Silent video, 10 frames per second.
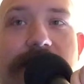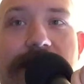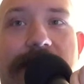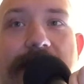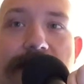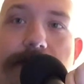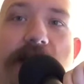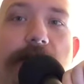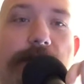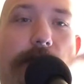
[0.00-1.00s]
this has to be
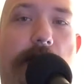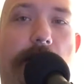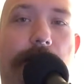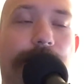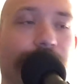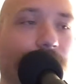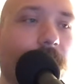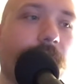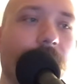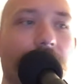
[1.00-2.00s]
out tomorrow.
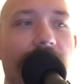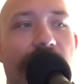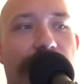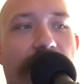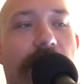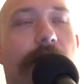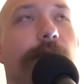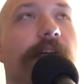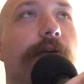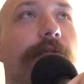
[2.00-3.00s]
So
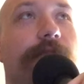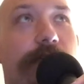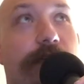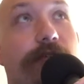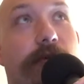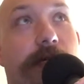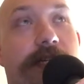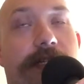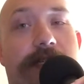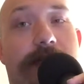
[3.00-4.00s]
we're going for the
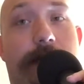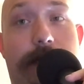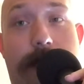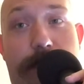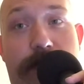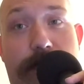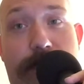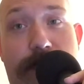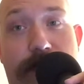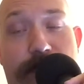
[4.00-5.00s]
shortest episode
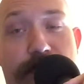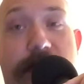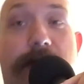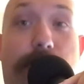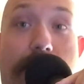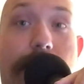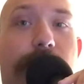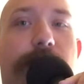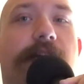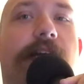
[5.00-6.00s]
in history,
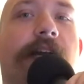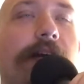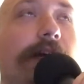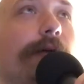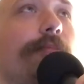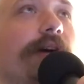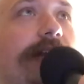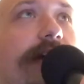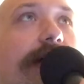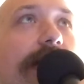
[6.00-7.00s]
probably.
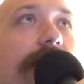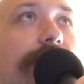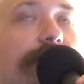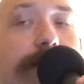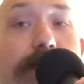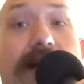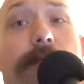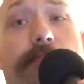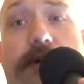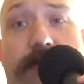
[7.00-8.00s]
But there's a
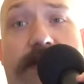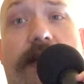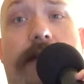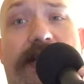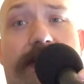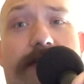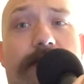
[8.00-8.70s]
blog post coming